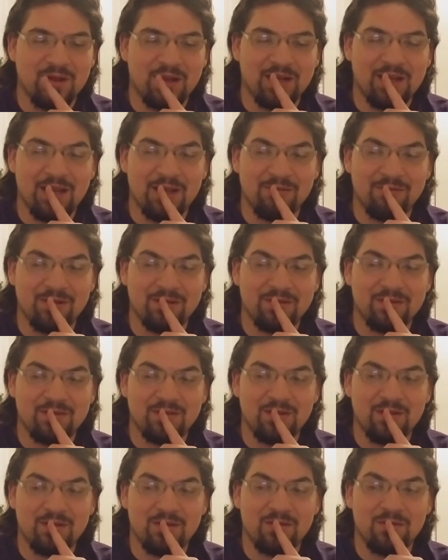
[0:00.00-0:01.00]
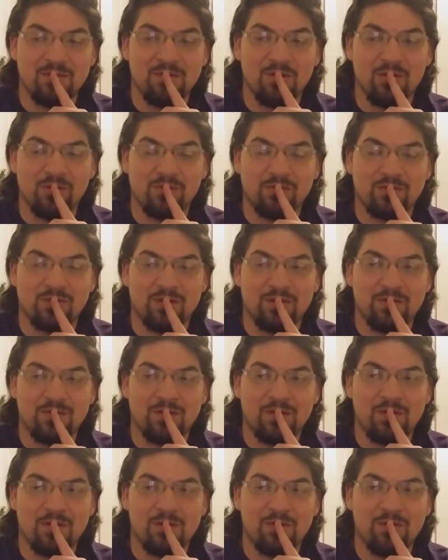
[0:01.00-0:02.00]
I can't wait to see Ultra
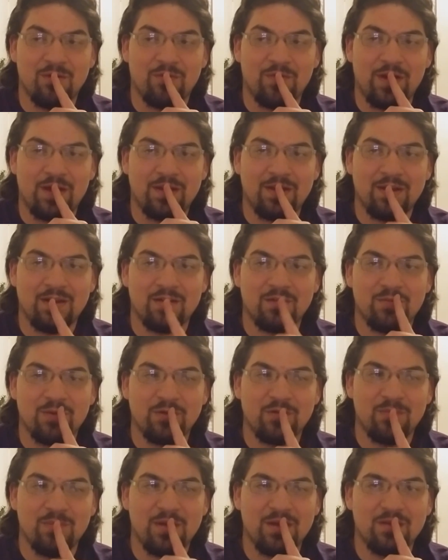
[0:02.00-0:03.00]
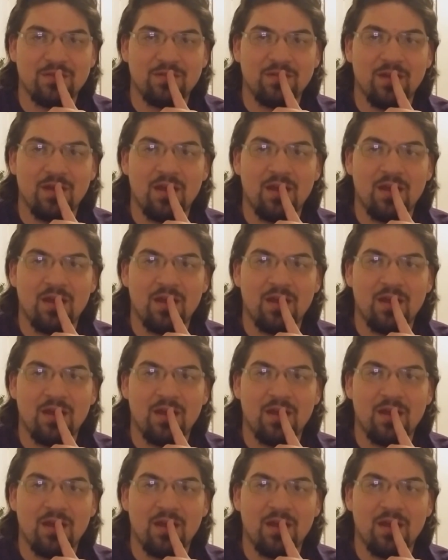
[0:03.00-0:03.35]
Instinct Goku fight again, especially because